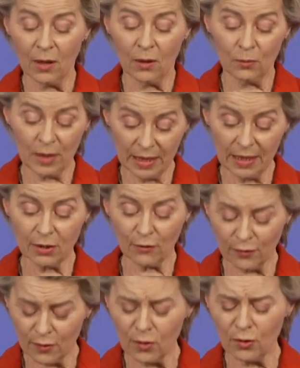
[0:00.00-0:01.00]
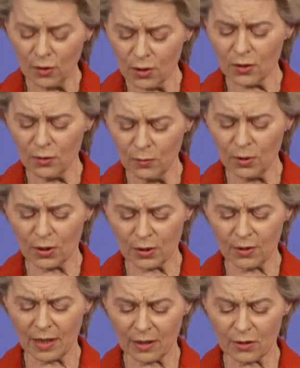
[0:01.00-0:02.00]
we need, of course, to work
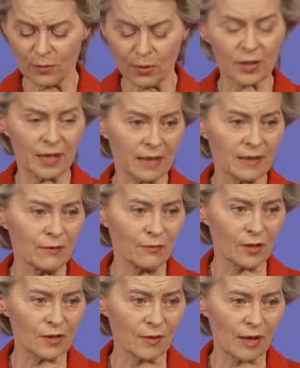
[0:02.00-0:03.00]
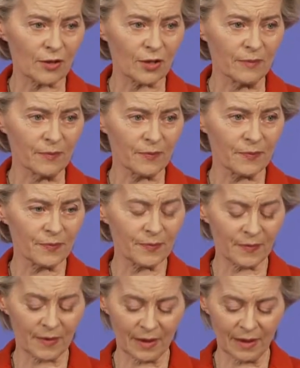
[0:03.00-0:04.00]
together to protect infrastructure,
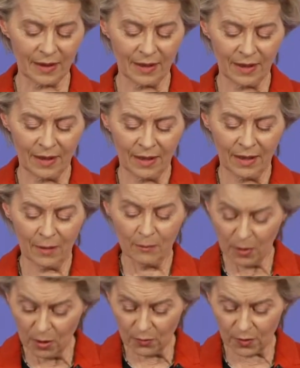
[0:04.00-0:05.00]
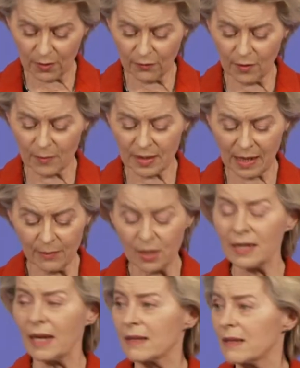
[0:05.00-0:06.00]
both from cyber
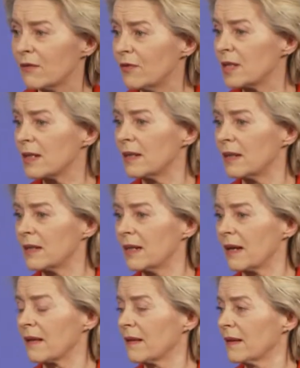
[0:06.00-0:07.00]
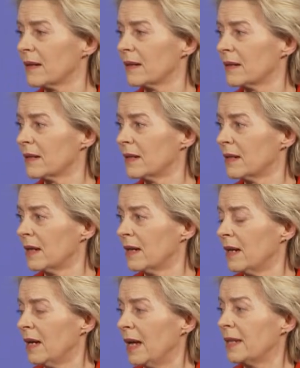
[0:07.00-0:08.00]
attacks and physical attacks.
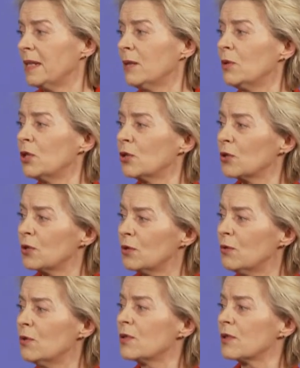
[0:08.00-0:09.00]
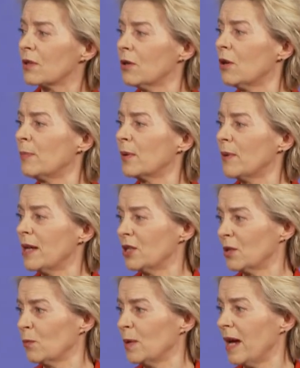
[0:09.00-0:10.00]
And here we should use the
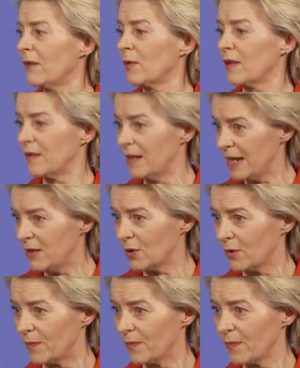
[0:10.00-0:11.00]
cooperation we have with NATO.